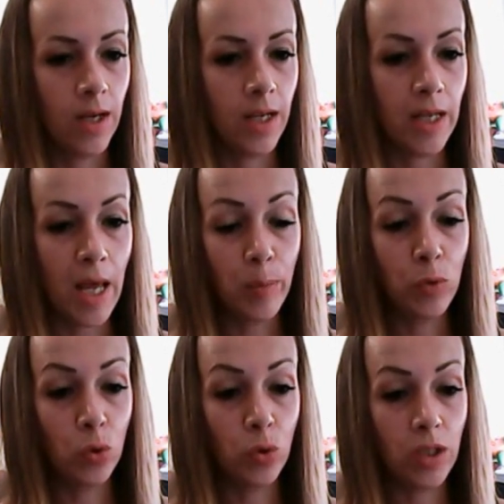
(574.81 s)

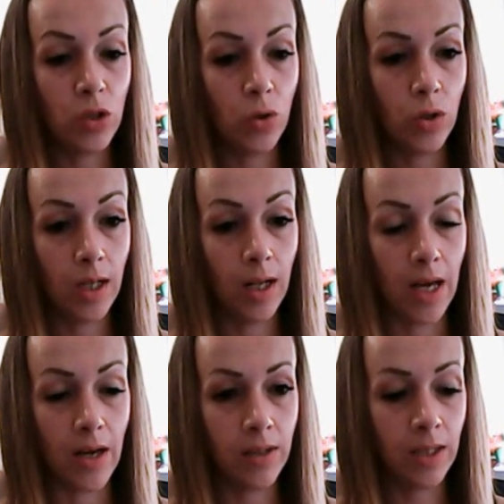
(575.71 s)
Neptune in your
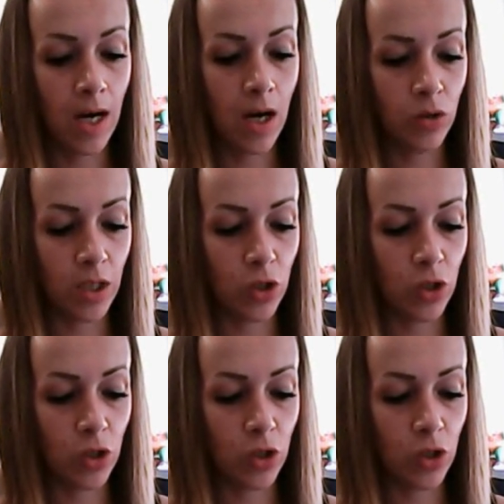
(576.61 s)
11th house and